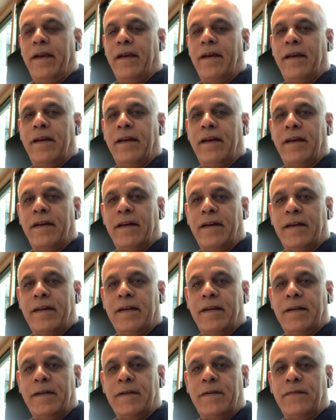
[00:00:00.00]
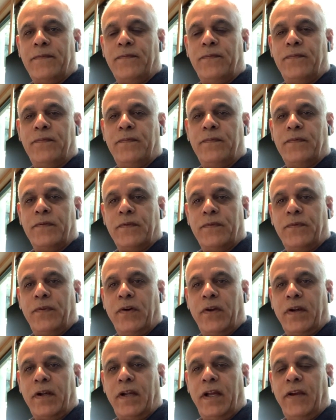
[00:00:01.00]
Uh,
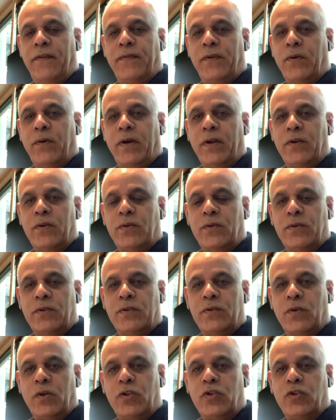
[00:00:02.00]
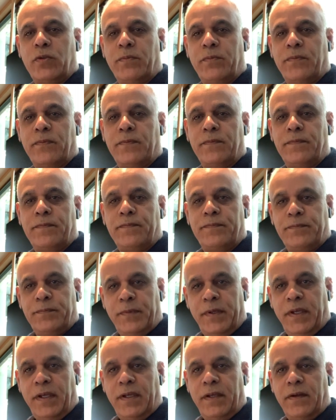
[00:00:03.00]
for everyone who's watching
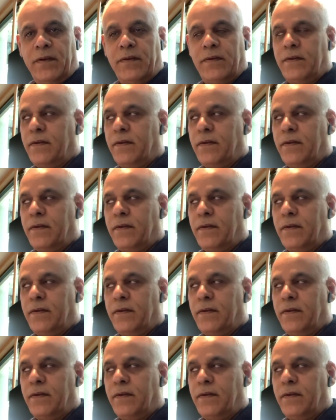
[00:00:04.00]
me